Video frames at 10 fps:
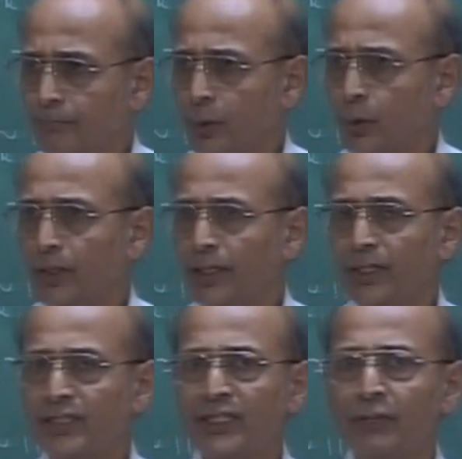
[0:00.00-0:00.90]
Okay,
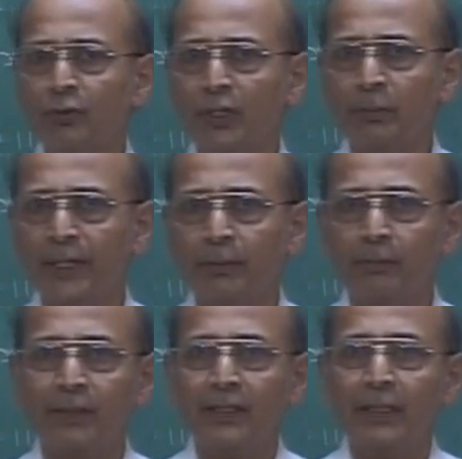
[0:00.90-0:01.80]
next time we will
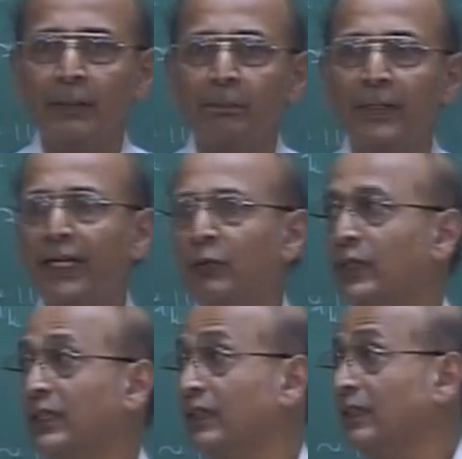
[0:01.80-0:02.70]
begin
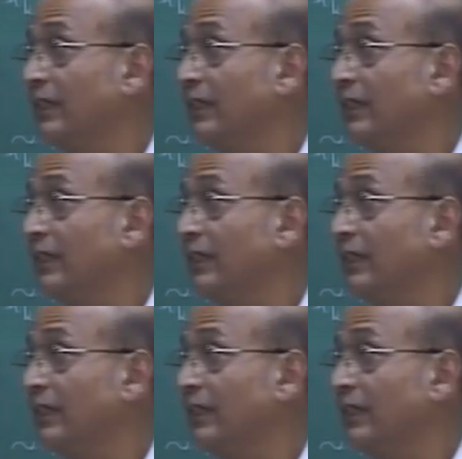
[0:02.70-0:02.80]
with a